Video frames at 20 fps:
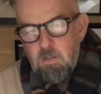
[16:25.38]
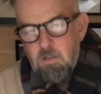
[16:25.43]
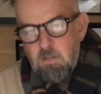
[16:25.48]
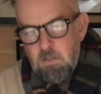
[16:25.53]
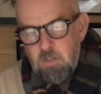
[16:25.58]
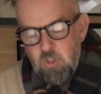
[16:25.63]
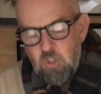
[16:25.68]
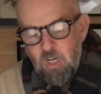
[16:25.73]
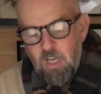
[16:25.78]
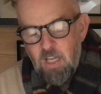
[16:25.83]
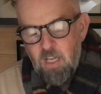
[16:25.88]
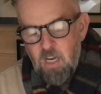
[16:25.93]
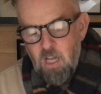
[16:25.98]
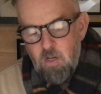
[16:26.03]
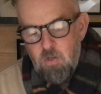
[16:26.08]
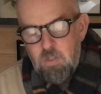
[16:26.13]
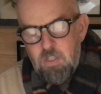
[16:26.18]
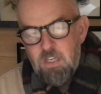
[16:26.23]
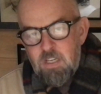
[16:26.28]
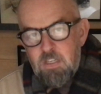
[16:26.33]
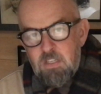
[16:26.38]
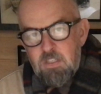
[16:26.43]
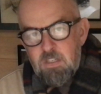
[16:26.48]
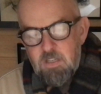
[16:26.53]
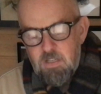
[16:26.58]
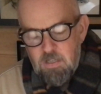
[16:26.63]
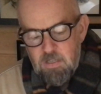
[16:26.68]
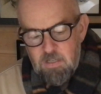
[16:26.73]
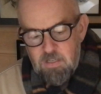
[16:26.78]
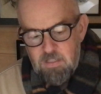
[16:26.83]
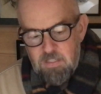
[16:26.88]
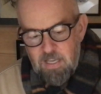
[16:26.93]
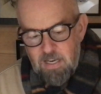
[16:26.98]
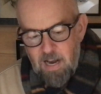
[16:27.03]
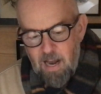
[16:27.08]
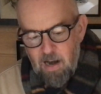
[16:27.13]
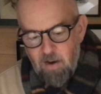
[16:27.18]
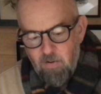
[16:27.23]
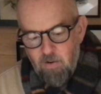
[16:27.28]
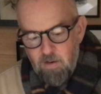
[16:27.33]
"Trichinosis," said
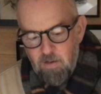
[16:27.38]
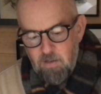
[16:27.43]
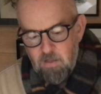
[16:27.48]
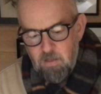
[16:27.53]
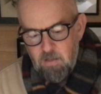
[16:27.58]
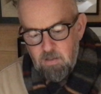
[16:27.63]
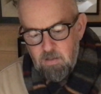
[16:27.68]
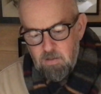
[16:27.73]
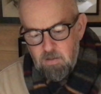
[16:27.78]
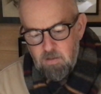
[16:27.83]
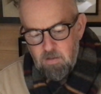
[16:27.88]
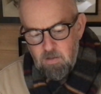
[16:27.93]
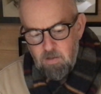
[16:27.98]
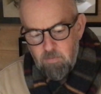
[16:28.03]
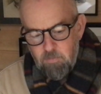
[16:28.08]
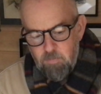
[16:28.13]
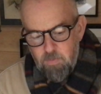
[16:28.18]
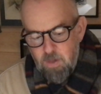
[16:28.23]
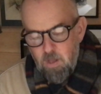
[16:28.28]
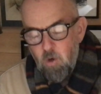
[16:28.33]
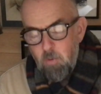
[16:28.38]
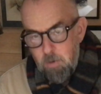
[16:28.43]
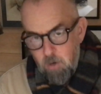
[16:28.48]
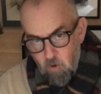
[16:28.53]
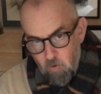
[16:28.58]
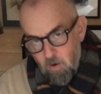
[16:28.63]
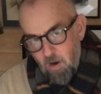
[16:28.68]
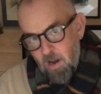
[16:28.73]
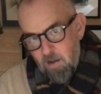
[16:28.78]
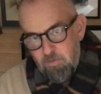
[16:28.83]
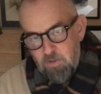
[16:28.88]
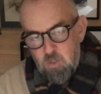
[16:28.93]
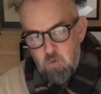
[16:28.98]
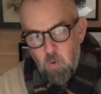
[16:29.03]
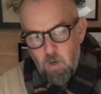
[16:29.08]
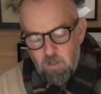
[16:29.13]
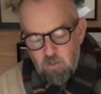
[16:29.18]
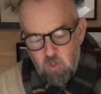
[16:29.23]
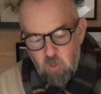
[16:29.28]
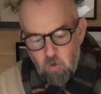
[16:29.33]
Aaron. "He'll be all right if he's
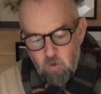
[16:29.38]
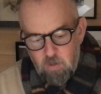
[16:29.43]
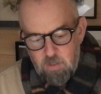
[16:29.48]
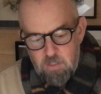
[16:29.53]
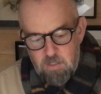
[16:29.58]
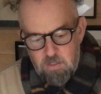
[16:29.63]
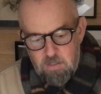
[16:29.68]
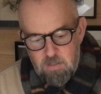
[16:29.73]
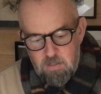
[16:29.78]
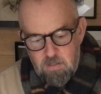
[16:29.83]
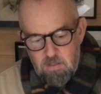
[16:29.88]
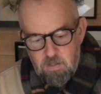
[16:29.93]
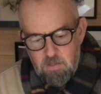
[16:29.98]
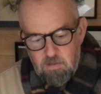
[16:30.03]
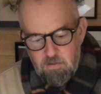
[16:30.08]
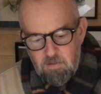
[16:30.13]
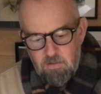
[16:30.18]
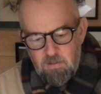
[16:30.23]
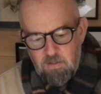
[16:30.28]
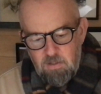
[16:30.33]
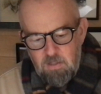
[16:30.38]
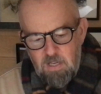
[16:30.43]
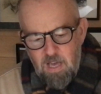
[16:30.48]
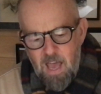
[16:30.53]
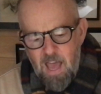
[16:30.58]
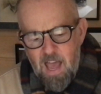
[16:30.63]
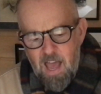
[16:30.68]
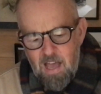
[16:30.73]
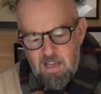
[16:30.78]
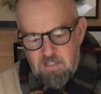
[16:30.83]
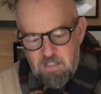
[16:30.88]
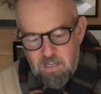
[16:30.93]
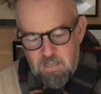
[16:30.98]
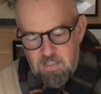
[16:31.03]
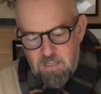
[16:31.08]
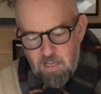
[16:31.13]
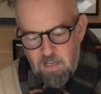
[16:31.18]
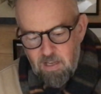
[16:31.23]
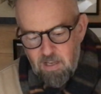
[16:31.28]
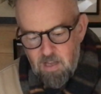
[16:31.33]
well cooked." "Yeah," said
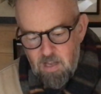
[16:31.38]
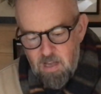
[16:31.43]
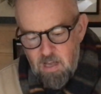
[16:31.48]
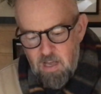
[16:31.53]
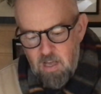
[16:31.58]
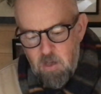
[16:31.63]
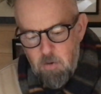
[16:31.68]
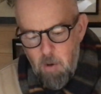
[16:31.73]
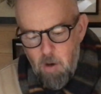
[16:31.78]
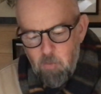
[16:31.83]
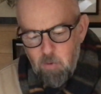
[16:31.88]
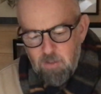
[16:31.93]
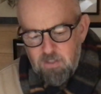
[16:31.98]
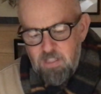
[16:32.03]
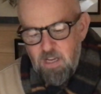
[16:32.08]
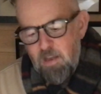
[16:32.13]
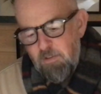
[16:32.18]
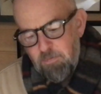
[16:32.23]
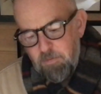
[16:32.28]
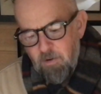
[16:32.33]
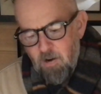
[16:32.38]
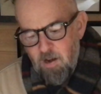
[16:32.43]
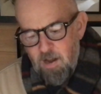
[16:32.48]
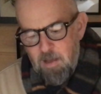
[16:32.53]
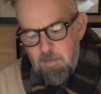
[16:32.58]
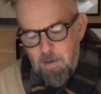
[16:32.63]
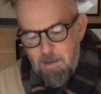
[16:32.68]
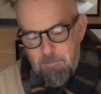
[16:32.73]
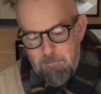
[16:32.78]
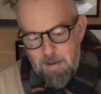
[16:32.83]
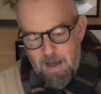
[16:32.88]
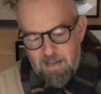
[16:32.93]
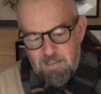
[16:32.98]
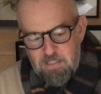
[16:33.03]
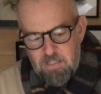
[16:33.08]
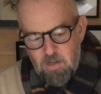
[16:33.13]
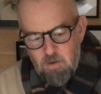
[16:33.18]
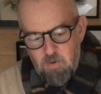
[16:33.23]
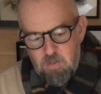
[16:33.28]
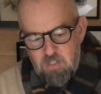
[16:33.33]
Deke. "Come on, we'll deep-fry him in
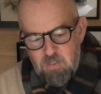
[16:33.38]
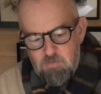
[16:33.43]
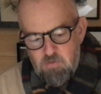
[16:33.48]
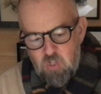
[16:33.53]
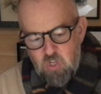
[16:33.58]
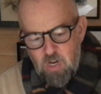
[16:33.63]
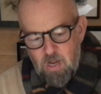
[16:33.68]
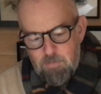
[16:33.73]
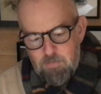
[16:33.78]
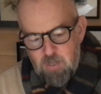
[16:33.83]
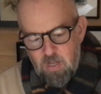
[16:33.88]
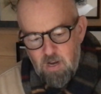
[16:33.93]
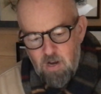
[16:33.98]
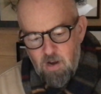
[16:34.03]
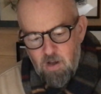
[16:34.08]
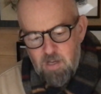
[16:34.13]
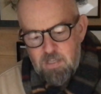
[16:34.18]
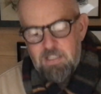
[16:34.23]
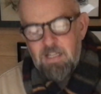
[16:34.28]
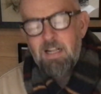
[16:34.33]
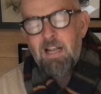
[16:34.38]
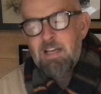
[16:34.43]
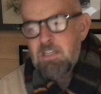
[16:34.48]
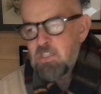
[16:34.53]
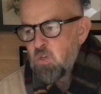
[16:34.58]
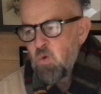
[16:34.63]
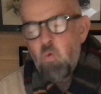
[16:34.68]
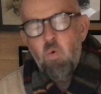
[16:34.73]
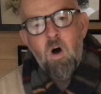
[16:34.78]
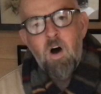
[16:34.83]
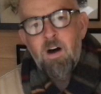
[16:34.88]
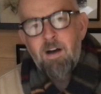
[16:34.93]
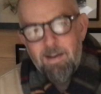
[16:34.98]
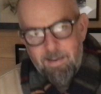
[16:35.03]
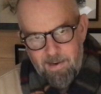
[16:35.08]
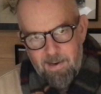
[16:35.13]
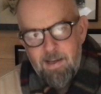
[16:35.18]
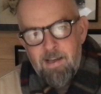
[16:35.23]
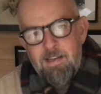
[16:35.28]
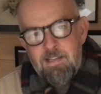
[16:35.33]
batter with some chips and a nice glass of wine,
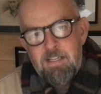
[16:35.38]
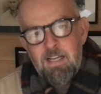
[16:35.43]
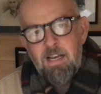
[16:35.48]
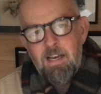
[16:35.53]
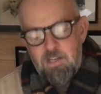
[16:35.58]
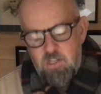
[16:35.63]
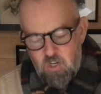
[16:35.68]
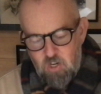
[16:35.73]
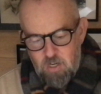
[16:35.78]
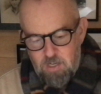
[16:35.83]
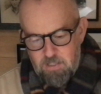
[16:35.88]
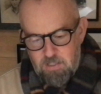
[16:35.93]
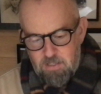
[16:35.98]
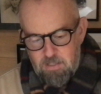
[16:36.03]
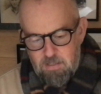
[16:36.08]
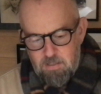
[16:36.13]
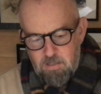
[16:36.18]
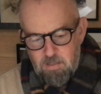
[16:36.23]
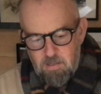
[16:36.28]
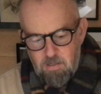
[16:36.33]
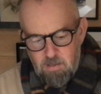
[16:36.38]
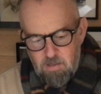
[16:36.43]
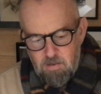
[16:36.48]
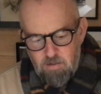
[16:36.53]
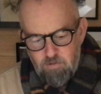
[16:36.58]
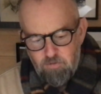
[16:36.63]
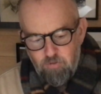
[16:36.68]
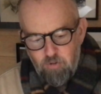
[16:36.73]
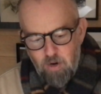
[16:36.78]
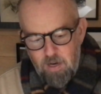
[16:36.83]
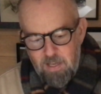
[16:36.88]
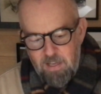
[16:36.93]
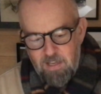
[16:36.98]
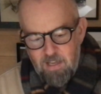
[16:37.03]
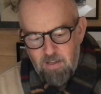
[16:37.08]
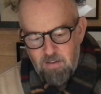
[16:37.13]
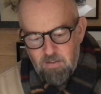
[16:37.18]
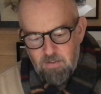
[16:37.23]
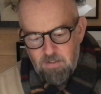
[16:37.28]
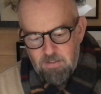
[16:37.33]
eh? Delicious." Freak
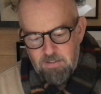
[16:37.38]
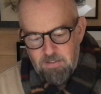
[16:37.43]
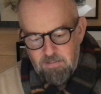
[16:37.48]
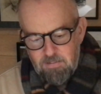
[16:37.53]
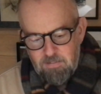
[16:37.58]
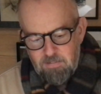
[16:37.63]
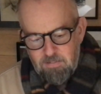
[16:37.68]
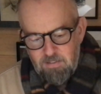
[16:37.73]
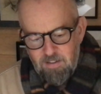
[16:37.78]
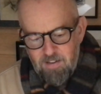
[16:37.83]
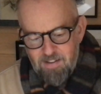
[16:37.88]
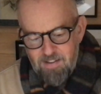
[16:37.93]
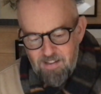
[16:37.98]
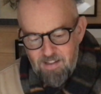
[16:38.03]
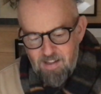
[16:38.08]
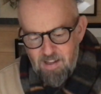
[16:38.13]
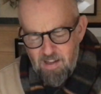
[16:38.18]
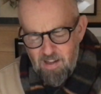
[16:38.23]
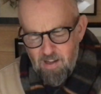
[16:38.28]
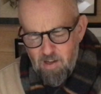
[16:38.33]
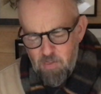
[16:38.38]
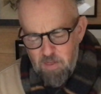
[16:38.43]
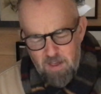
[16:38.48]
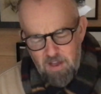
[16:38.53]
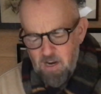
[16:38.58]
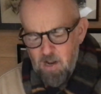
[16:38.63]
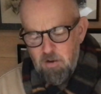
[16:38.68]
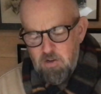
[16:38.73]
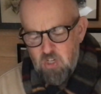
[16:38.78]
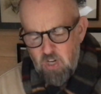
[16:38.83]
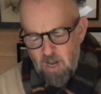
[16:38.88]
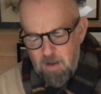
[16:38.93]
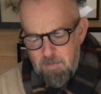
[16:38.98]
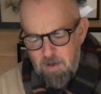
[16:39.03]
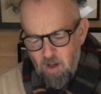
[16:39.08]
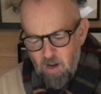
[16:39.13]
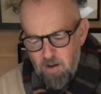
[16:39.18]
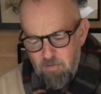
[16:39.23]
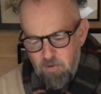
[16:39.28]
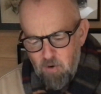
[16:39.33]
giggled. "I think I know a Jamie
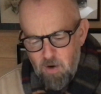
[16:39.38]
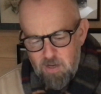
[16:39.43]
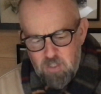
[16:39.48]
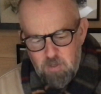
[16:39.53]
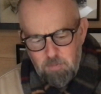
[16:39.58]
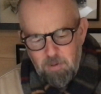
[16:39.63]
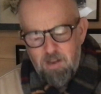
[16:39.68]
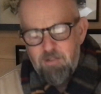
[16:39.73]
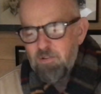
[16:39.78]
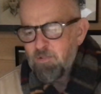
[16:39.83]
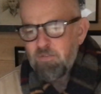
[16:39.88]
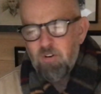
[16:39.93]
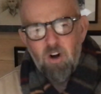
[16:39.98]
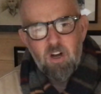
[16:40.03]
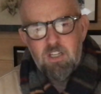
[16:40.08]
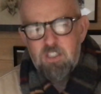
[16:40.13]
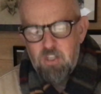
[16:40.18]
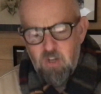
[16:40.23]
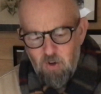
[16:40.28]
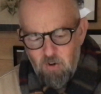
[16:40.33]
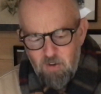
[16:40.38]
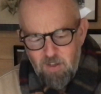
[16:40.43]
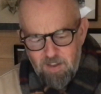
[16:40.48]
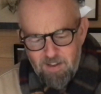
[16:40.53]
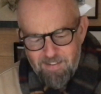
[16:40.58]
Oliver recipe for fried dog."